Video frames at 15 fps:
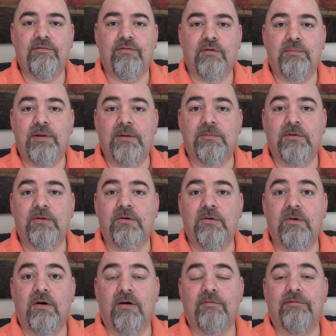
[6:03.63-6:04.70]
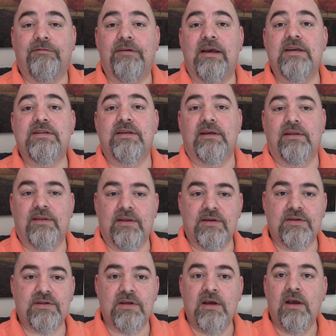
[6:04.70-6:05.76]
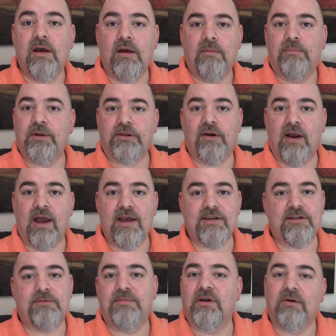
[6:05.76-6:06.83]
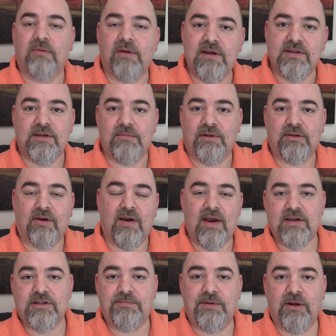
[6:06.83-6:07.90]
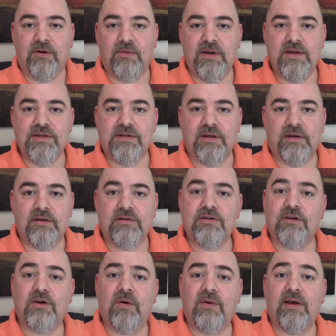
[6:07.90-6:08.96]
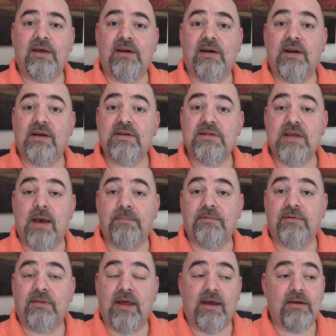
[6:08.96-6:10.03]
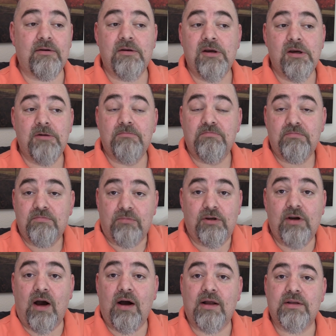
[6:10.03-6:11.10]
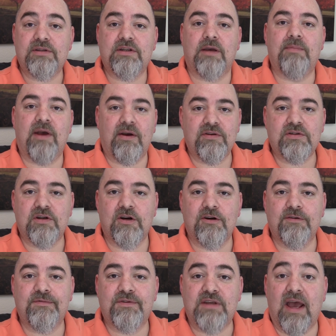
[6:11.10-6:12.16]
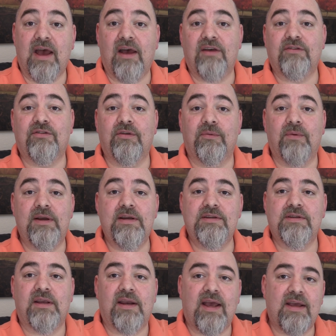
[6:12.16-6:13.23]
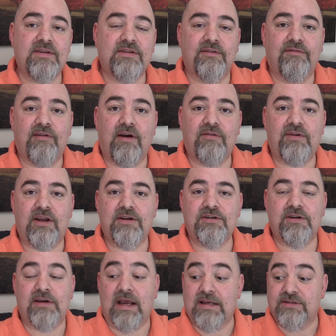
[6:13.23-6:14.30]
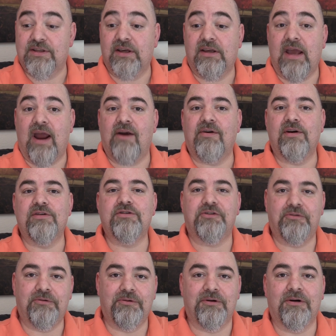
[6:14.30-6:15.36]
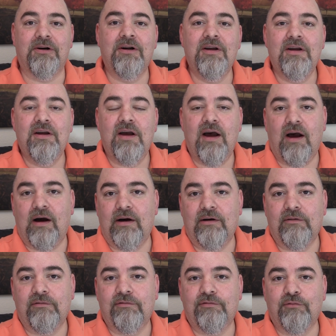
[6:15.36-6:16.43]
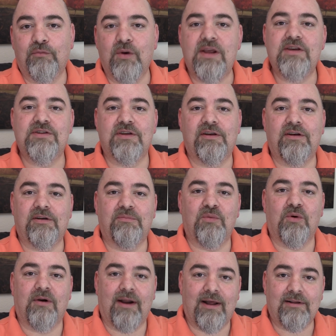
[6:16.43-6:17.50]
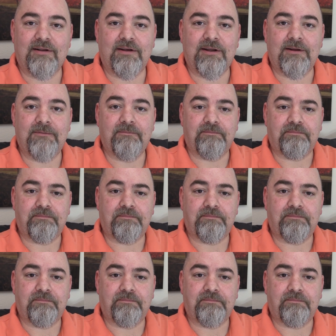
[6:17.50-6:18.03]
for people who are facing this, but there has to be a reason, to go ahead and accept that God somehow serves as the reason, as the foundation, as the guarantor of reason and morality.